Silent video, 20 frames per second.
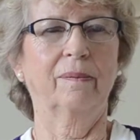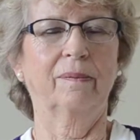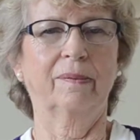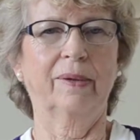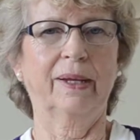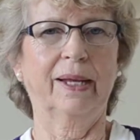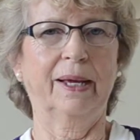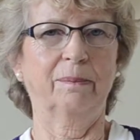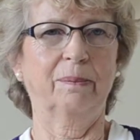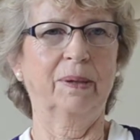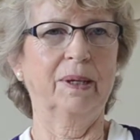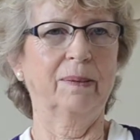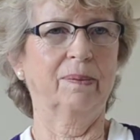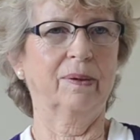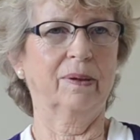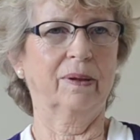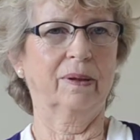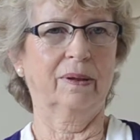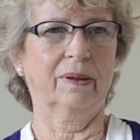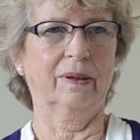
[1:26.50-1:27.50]
Let
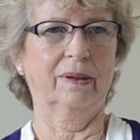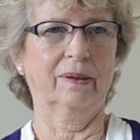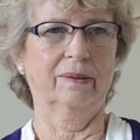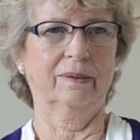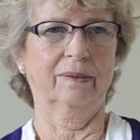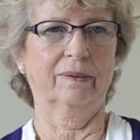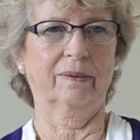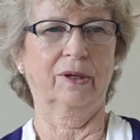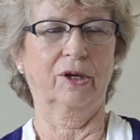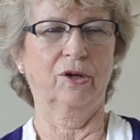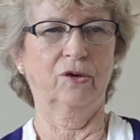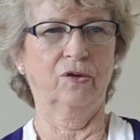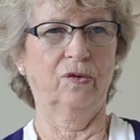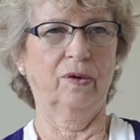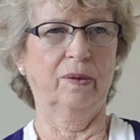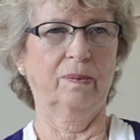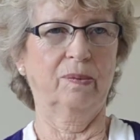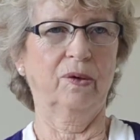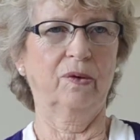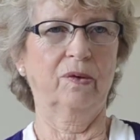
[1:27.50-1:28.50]
people
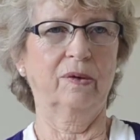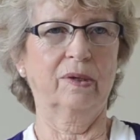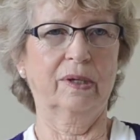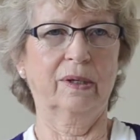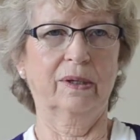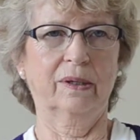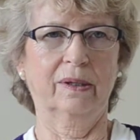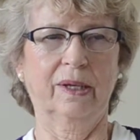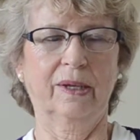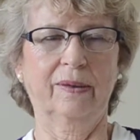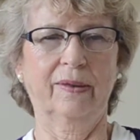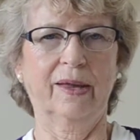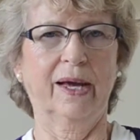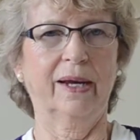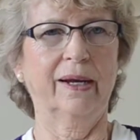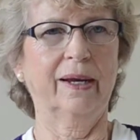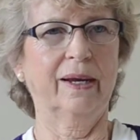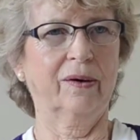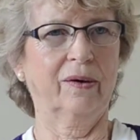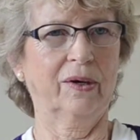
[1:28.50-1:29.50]
contribute in
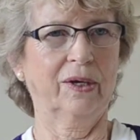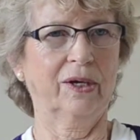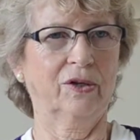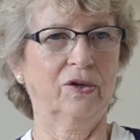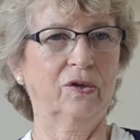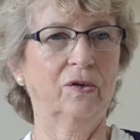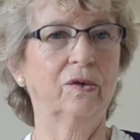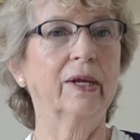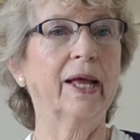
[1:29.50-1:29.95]
that area too.